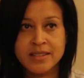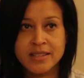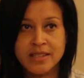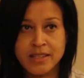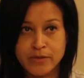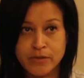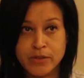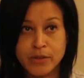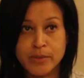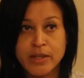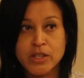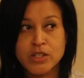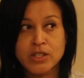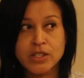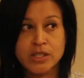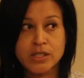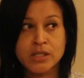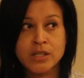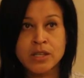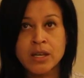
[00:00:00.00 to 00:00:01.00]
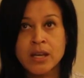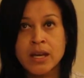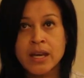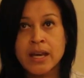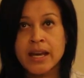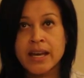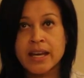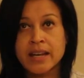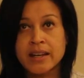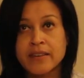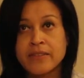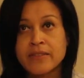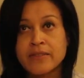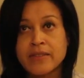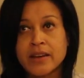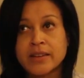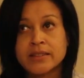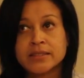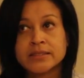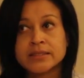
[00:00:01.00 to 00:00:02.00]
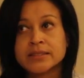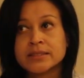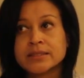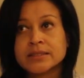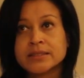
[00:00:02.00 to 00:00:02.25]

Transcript: information, and I felt